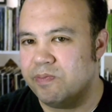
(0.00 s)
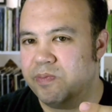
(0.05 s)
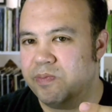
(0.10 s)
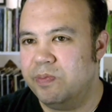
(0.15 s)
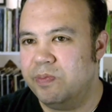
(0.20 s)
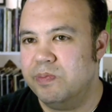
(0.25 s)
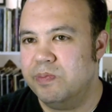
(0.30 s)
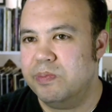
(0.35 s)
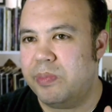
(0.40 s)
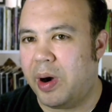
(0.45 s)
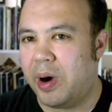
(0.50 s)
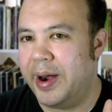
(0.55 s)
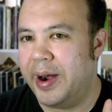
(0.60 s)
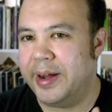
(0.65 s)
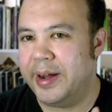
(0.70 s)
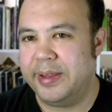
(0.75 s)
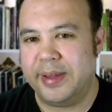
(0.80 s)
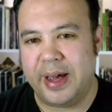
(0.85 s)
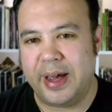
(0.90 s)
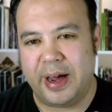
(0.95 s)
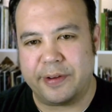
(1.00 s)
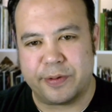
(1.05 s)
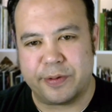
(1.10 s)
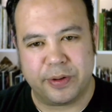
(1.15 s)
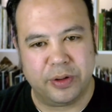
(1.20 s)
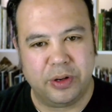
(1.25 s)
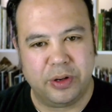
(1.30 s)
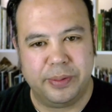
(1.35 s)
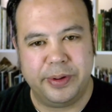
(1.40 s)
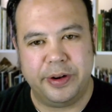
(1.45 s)
mine that for
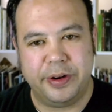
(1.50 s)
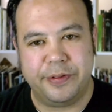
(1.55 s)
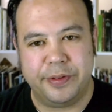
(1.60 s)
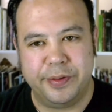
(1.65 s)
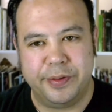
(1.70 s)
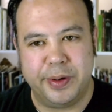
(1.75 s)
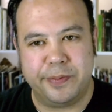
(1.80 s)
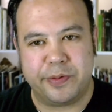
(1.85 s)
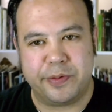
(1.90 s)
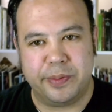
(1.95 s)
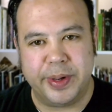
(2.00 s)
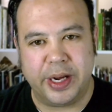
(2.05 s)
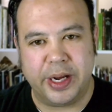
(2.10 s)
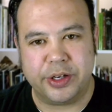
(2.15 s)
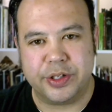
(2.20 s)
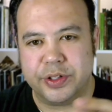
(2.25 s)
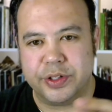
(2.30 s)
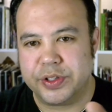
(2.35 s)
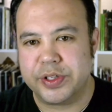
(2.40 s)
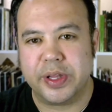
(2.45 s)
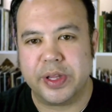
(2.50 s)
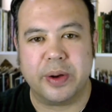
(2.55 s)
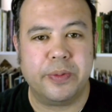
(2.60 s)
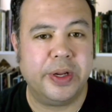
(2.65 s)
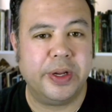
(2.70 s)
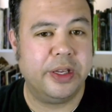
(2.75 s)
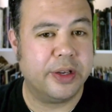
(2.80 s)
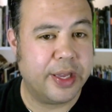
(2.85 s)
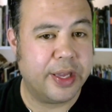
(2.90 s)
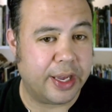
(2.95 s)
a little bit of information so that
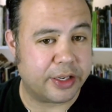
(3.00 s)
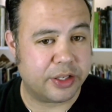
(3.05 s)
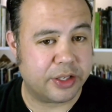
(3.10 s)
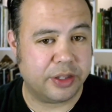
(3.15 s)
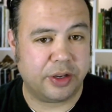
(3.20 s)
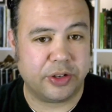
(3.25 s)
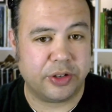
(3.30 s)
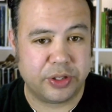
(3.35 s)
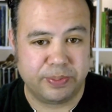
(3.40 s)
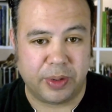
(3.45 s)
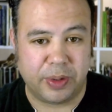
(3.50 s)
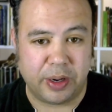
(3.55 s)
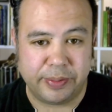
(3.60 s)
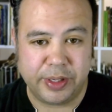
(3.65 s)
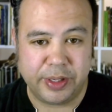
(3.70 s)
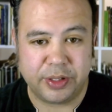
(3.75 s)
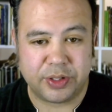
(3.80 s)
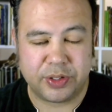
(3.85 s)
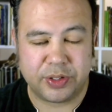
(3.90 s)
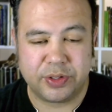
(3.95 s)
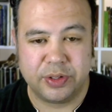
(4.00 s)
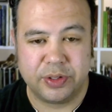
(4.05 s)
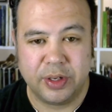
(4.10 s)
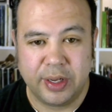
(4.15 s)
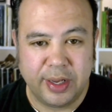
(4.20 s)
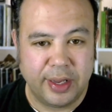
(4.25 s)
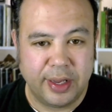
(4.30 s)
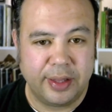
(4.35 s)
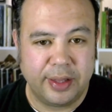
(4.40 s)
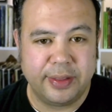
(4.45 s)
when you get to those moments,
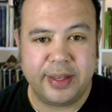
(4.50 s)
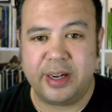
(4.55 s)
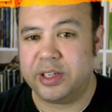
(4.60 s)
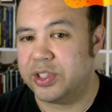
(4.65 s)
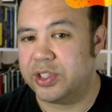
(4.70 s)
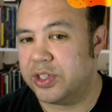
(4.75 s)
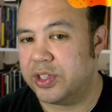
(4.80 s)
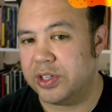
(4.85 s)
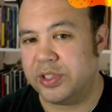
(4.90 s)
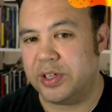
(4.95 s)
then it's just